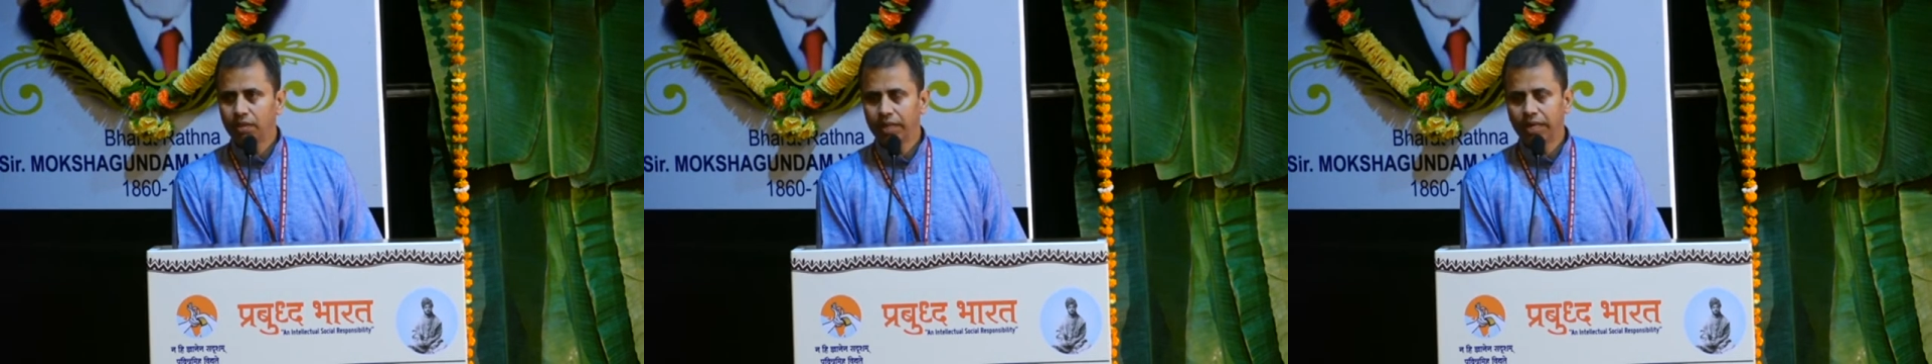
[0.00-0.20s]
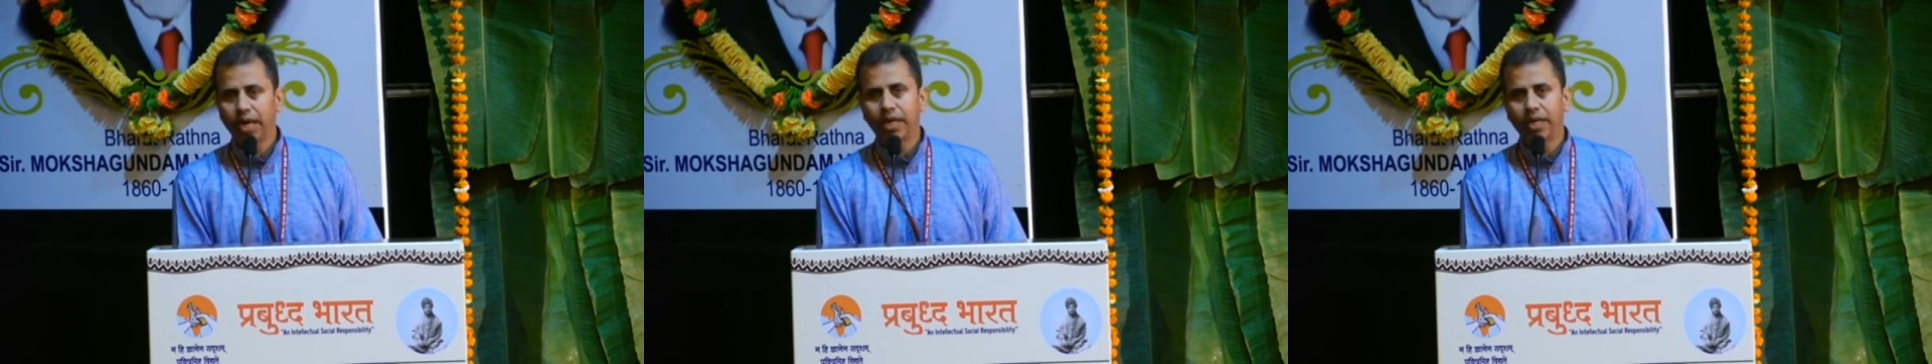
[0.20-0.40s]

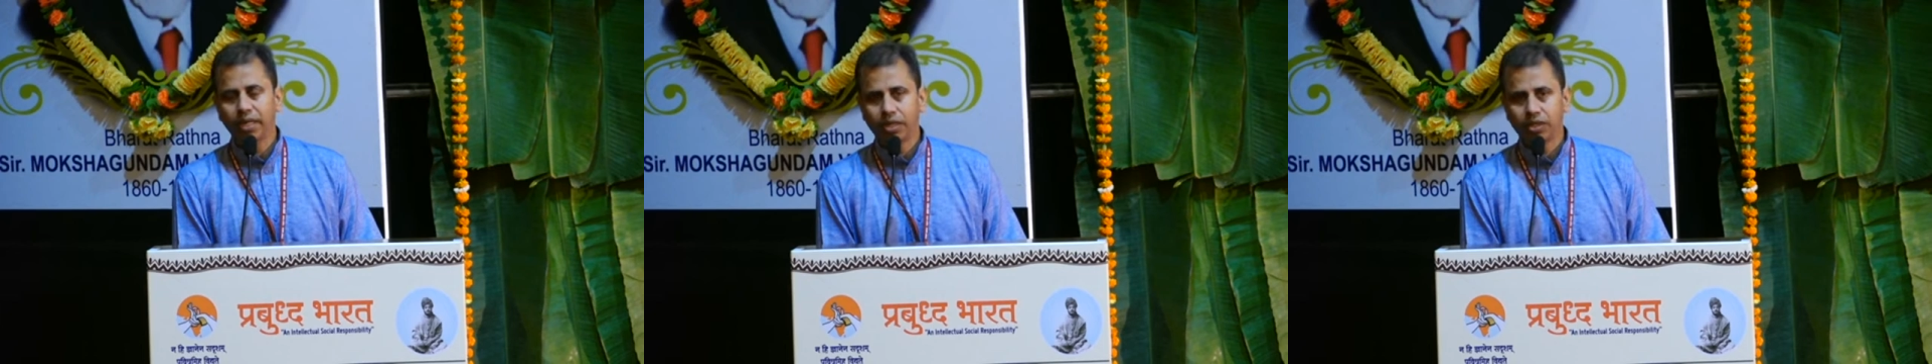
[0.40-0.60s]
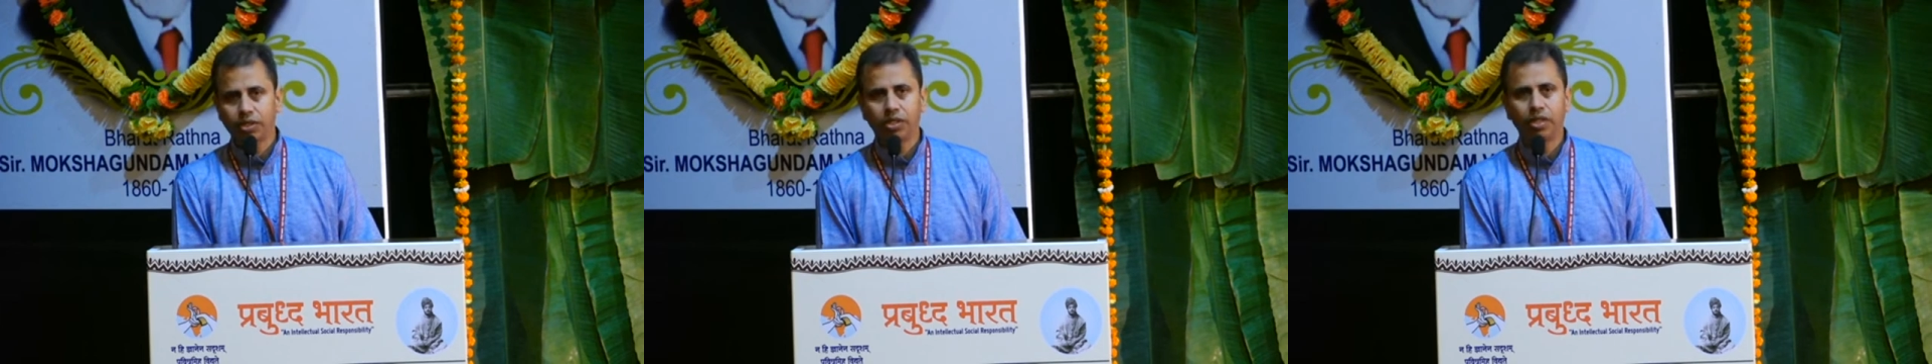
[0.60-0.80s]

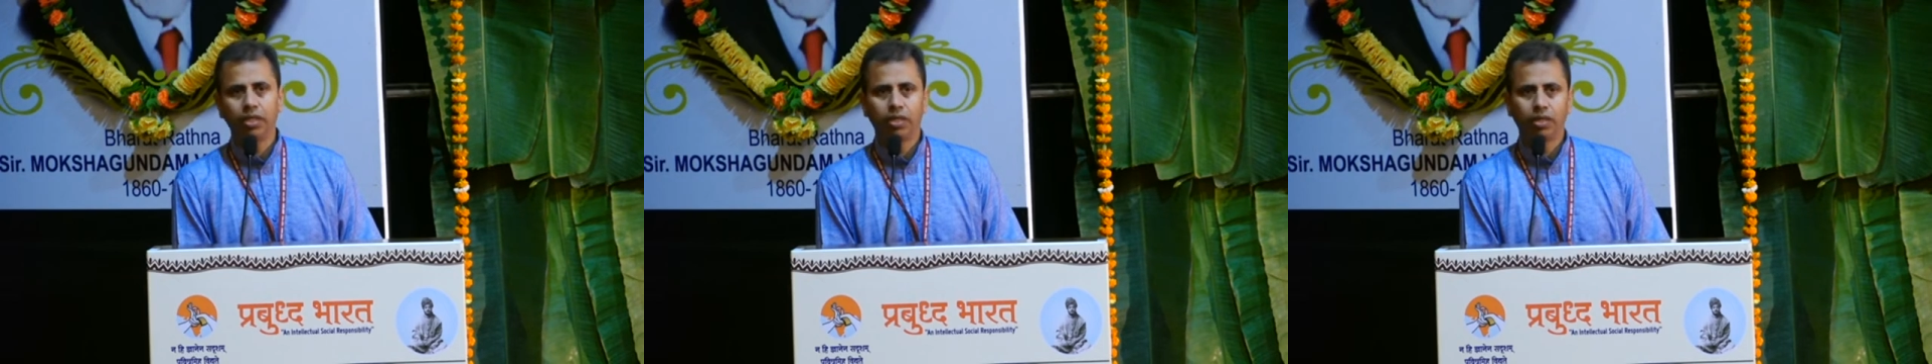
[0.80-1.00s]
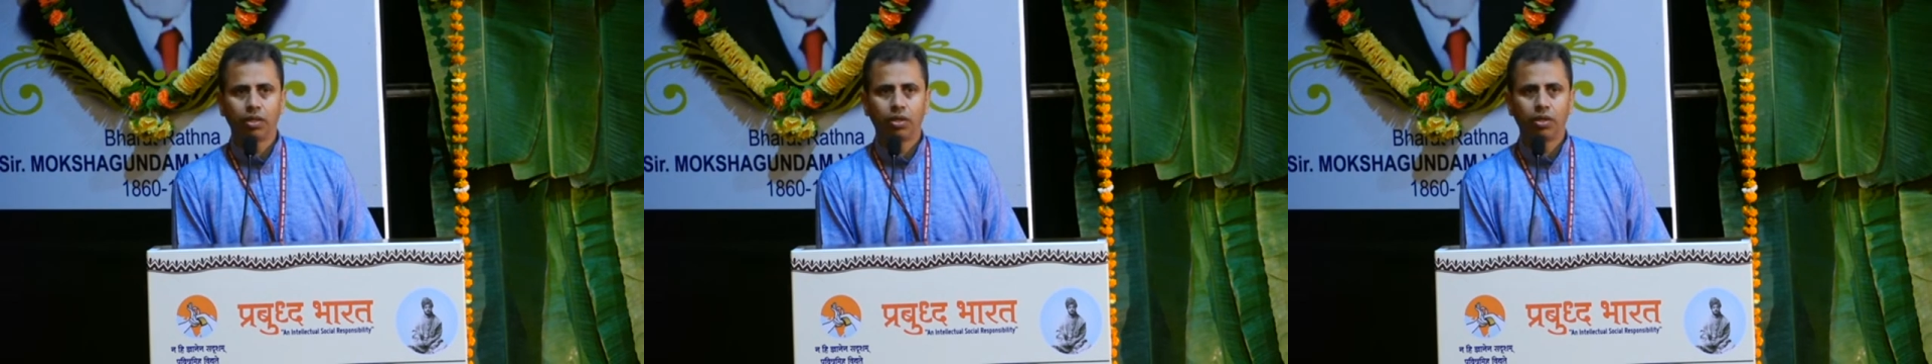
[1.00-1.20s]
regarding
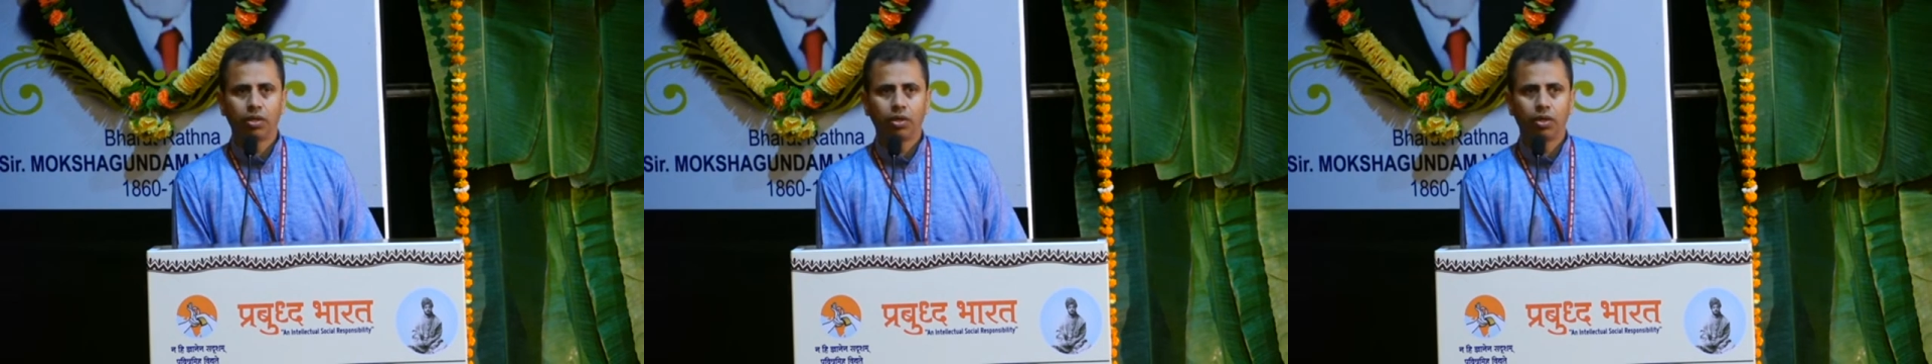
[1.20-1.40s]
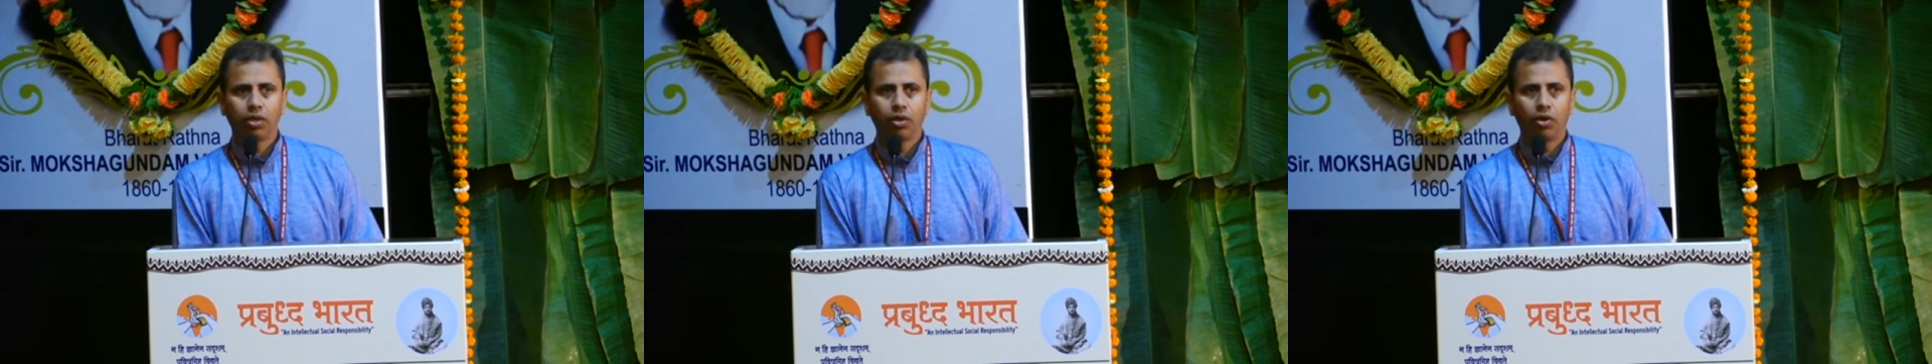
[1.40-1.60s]
history
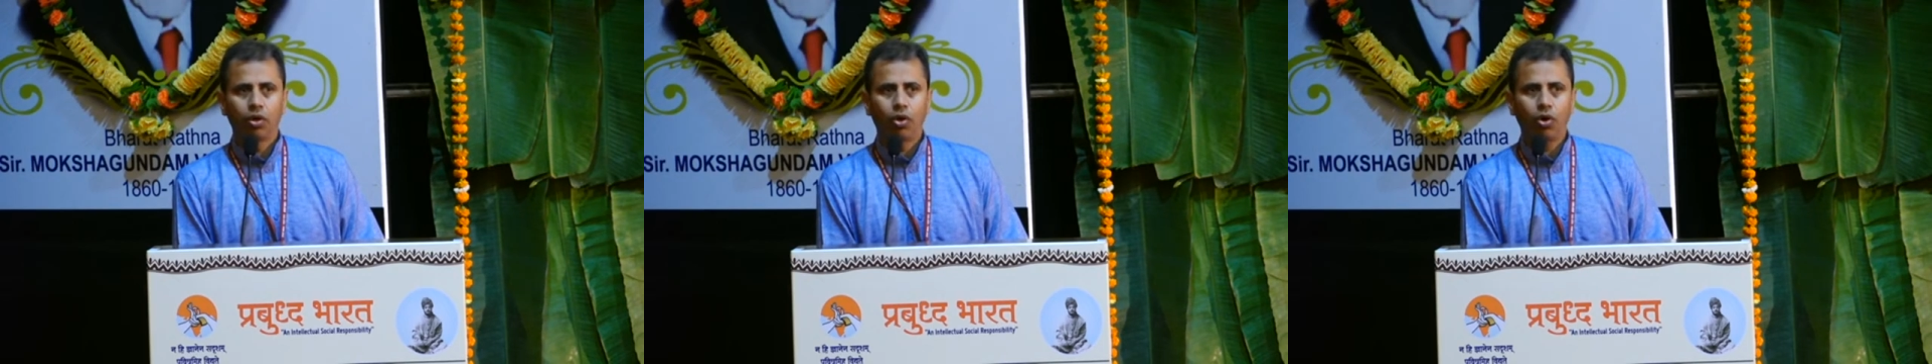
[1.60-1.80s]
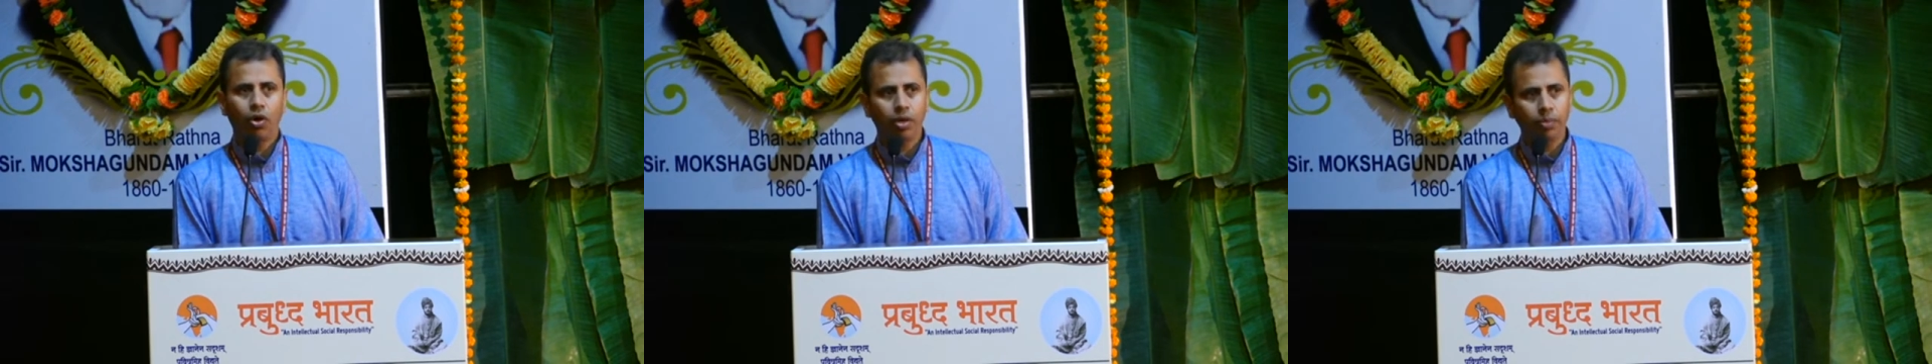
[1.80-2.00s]

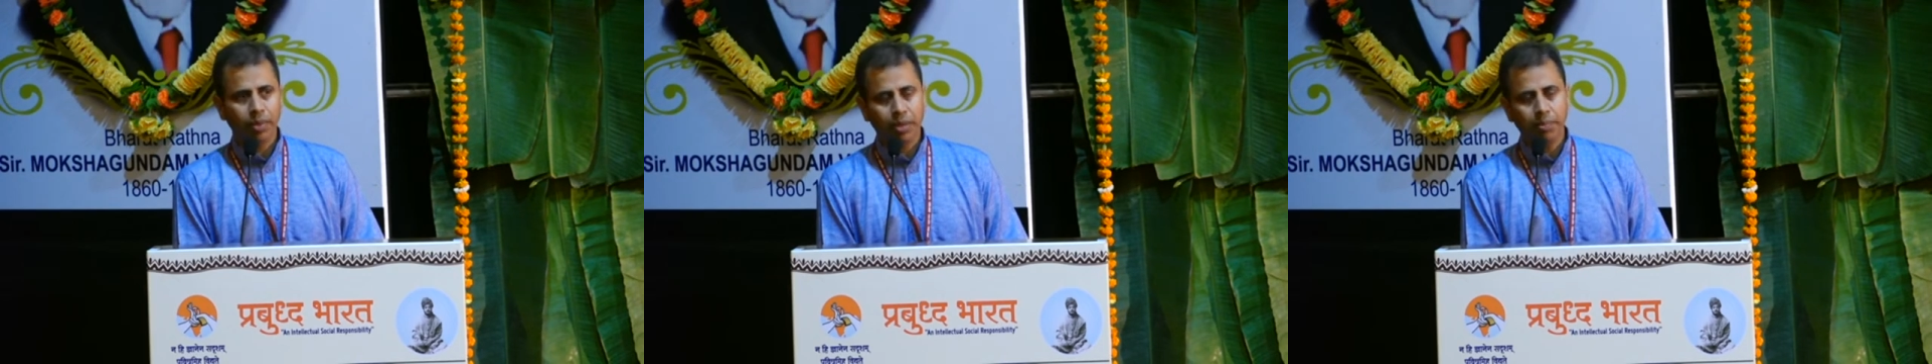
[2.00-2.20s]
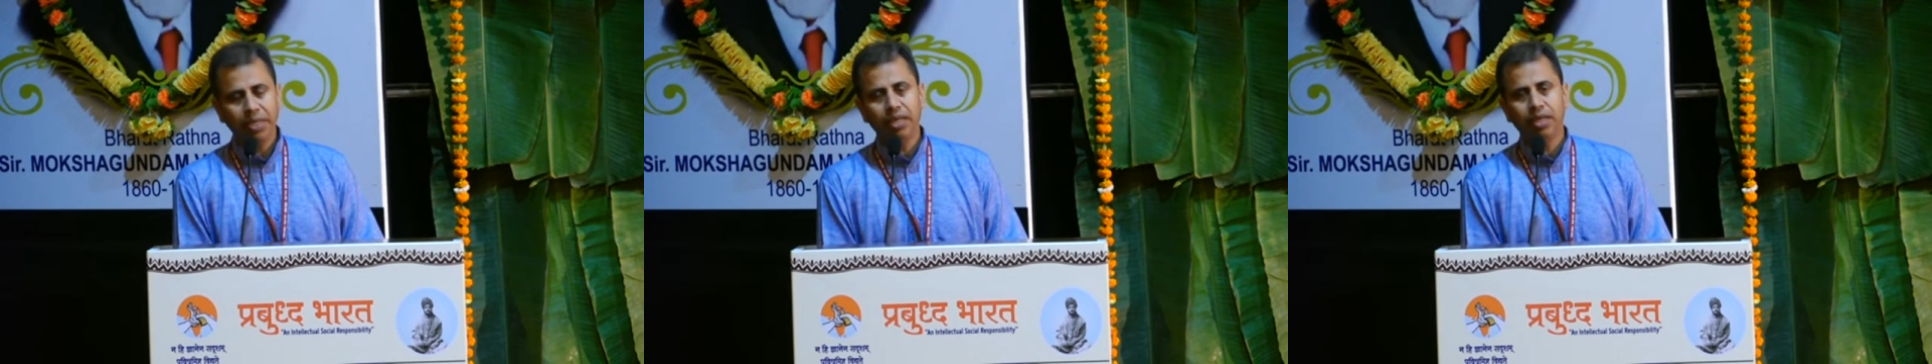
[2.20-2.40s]
or
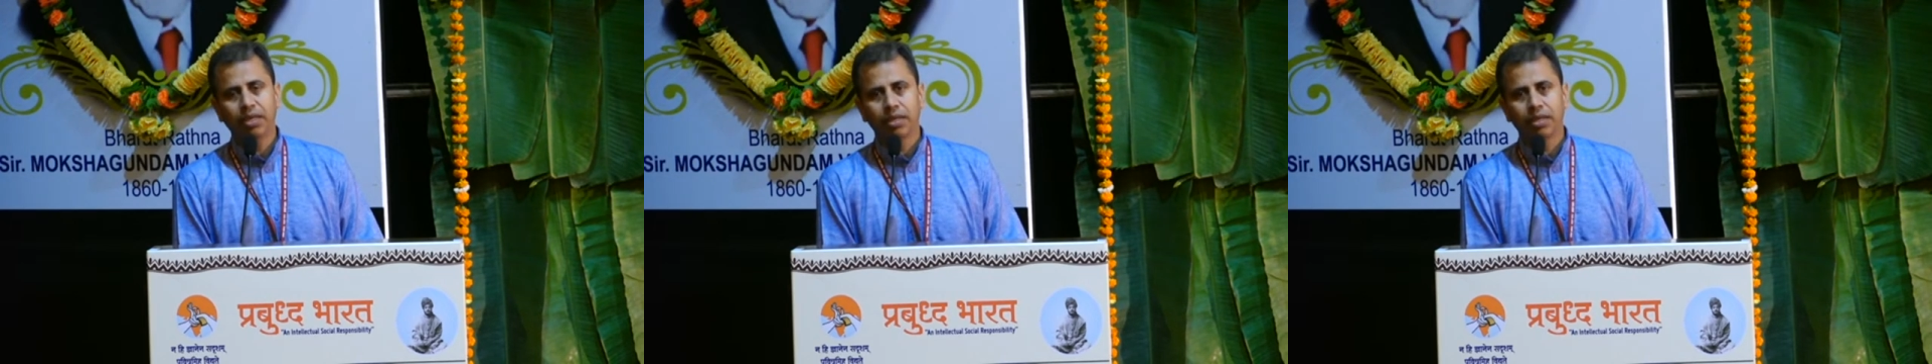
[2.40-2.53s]
maybe